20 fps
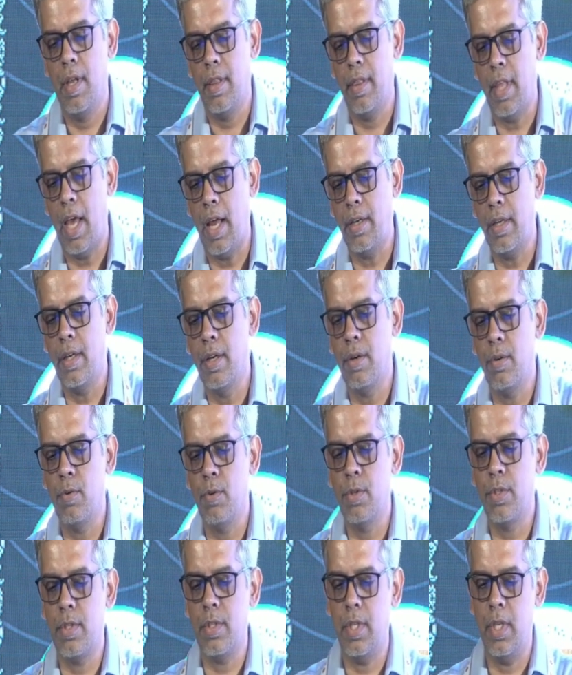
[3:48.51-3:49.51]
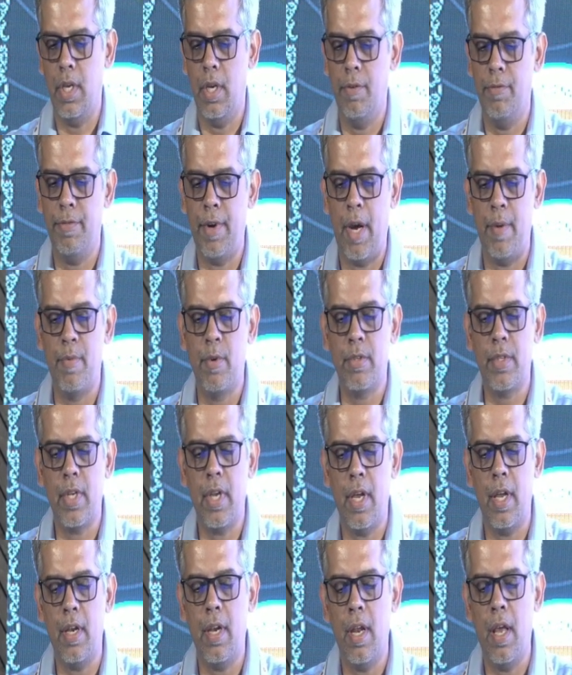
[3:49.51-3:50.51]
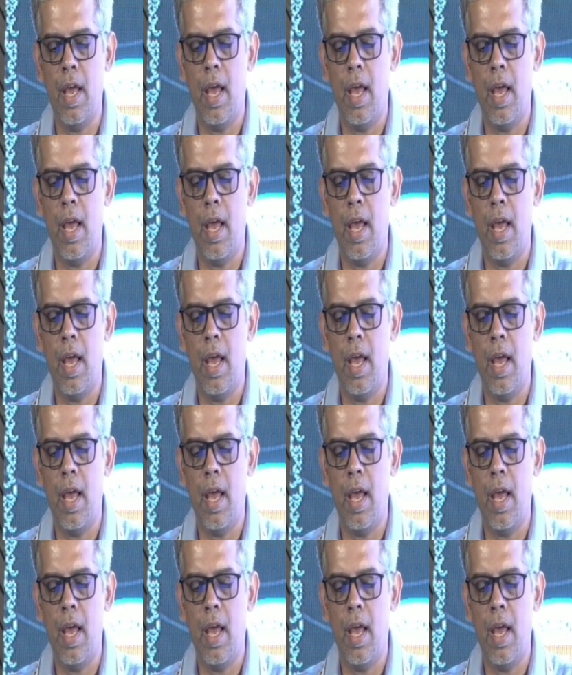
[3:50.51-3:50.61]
that includes the FibroScan,